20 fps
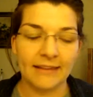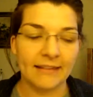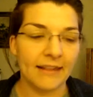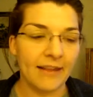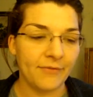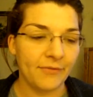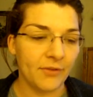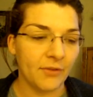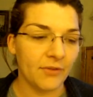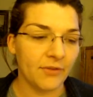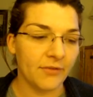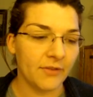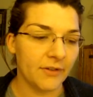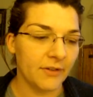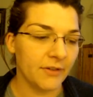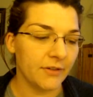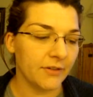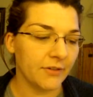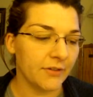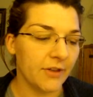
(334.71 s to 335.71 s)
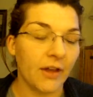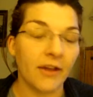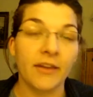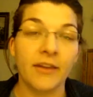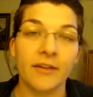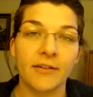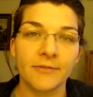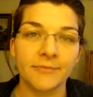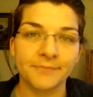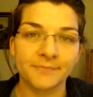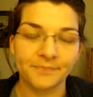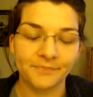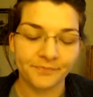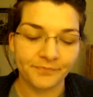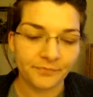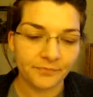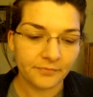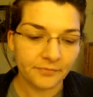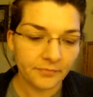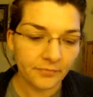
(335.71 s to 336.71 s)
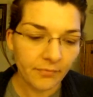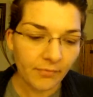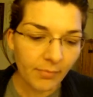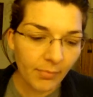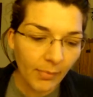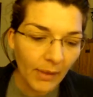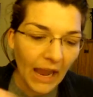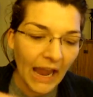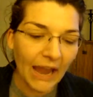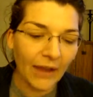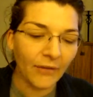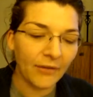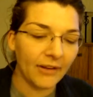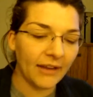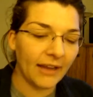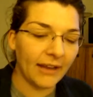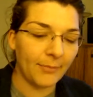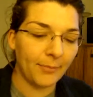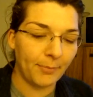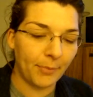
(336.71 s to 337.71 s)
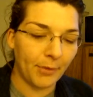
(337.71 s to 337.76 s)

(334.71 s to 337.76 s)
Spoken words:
leftover sock yarn out, and I